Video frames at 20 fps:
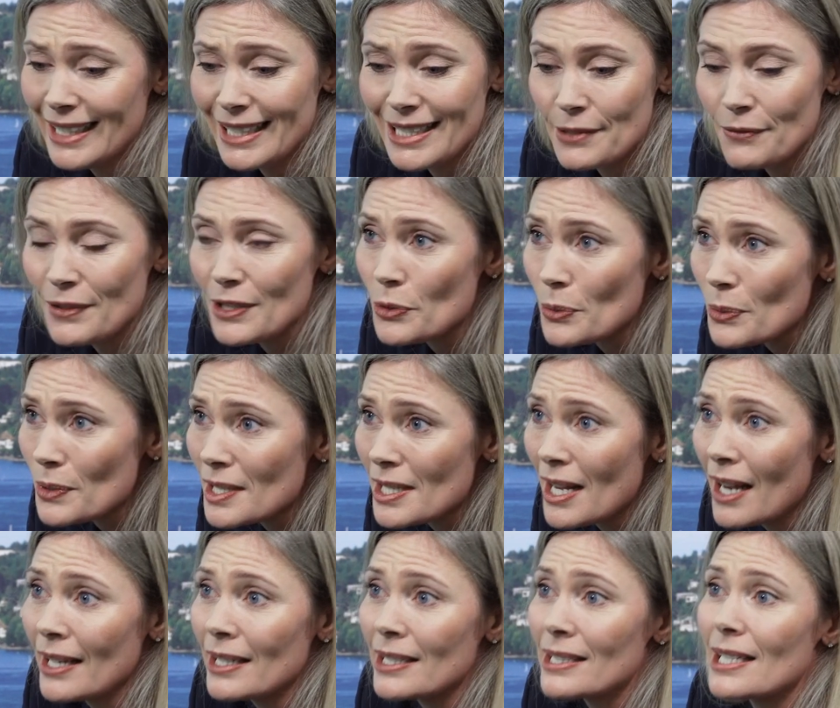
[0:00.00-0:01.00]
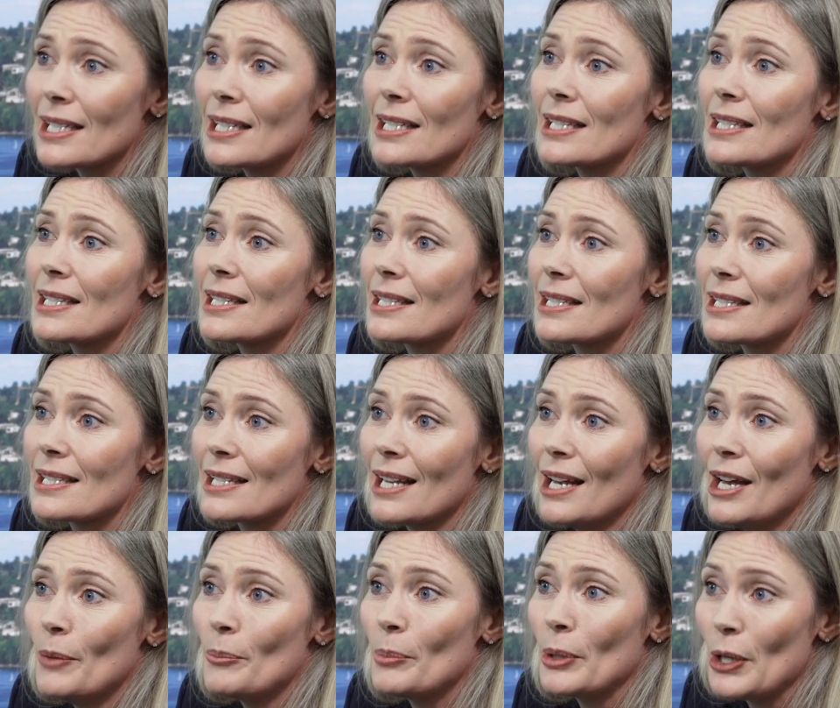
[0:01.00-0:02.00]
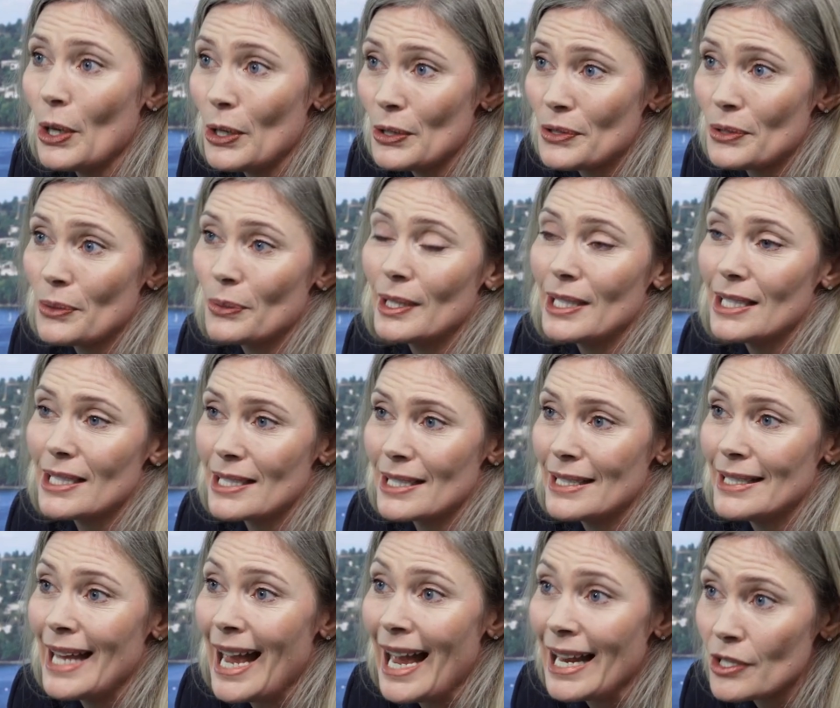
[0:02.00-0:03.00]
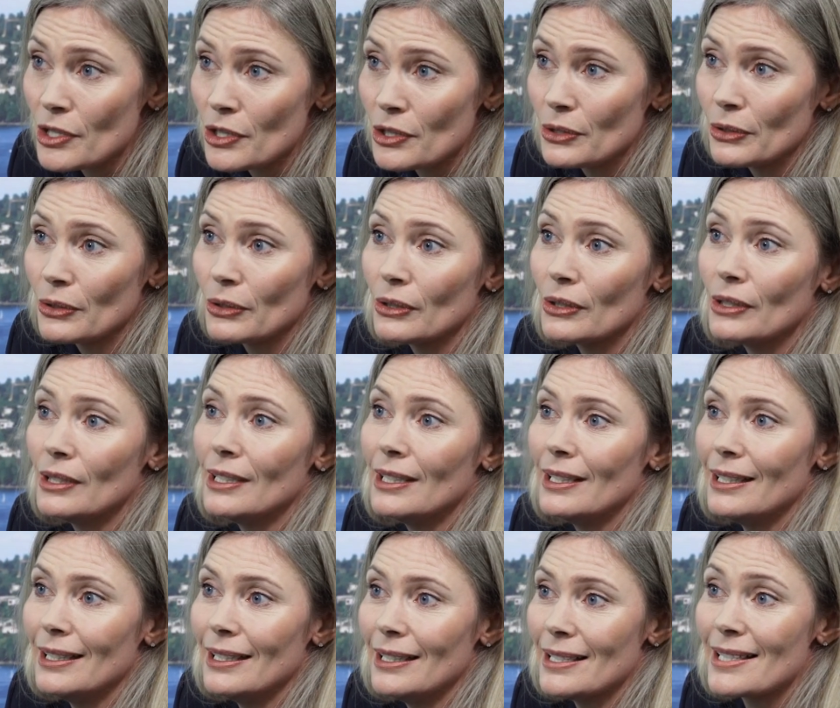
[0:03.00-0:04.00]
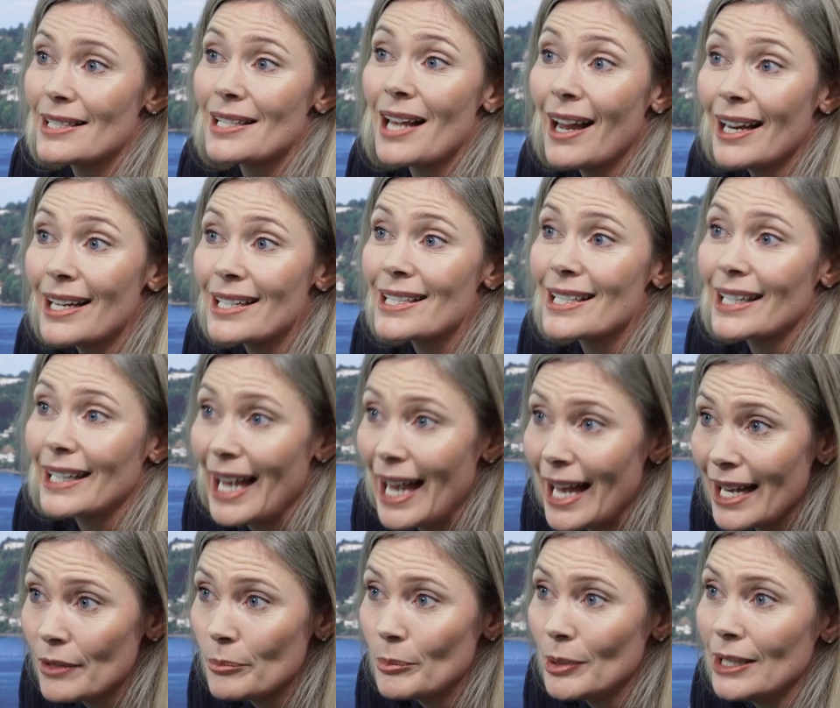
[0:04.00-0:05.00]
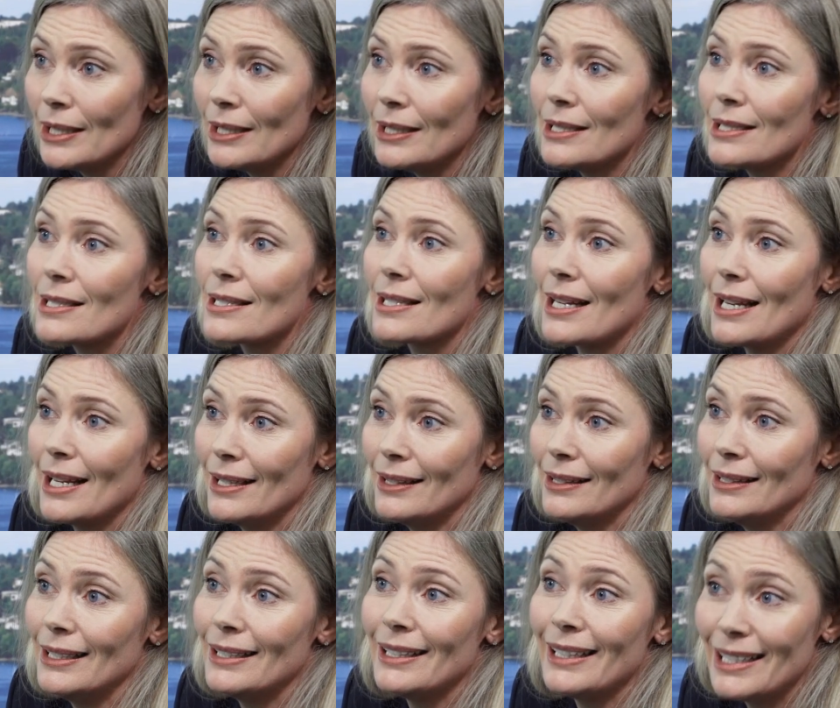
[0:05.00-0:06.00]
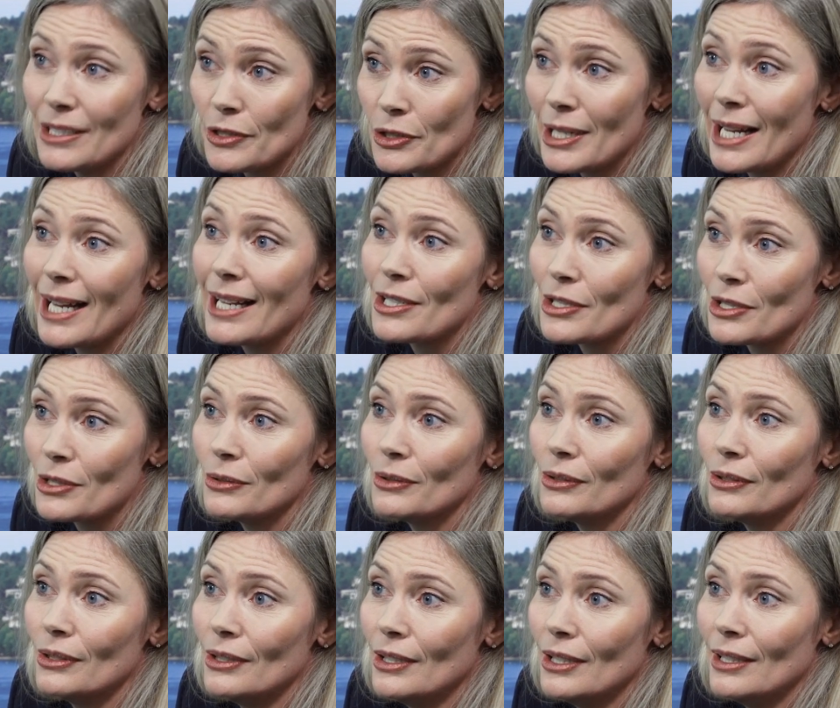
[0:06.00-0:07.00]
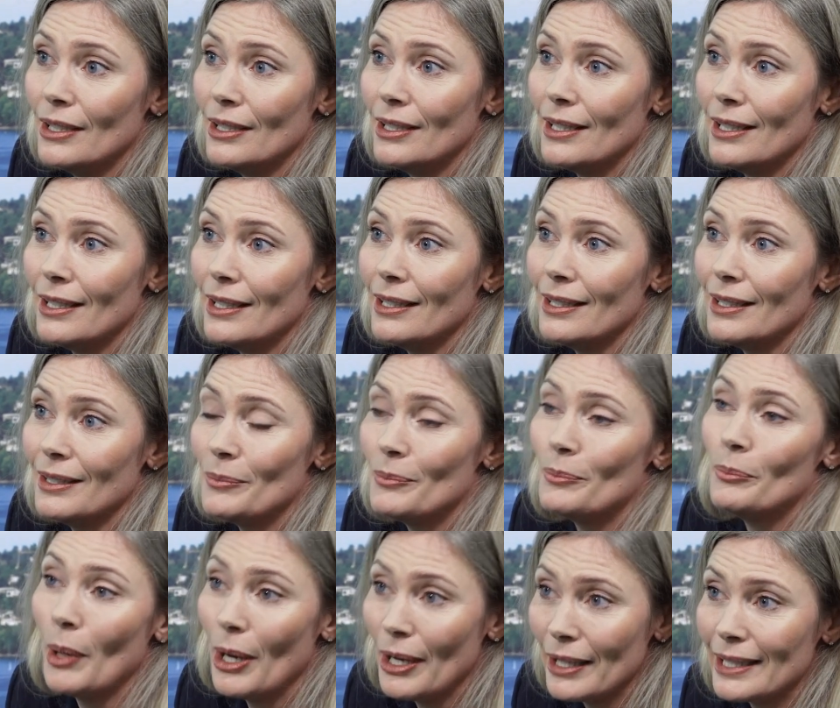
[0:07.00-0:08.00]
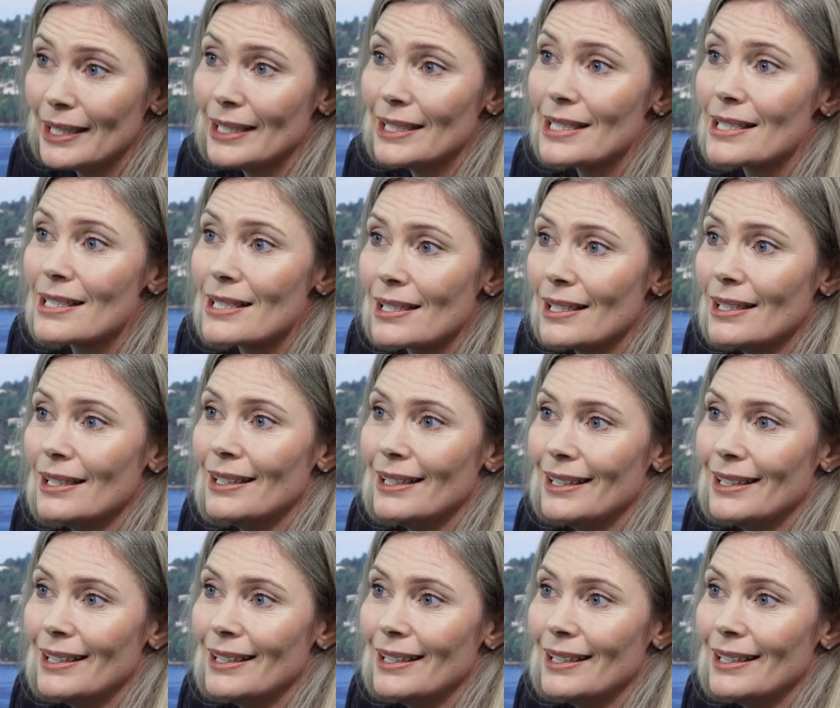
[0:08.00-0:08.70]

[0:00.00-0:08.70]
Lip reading: individual scientists, but also these national science academies and the international bodies